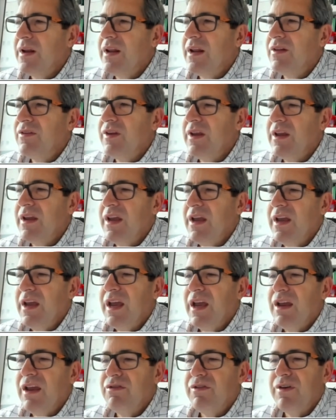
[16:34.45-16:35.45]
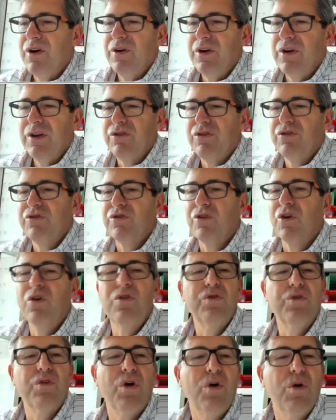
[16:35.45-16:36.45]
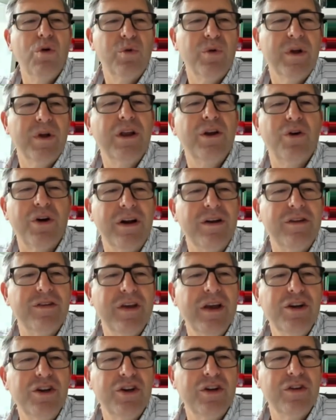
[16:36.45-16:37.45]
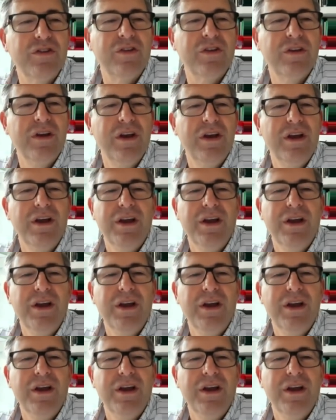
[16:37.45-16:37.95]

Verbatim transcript: let's say a very strong role in organizations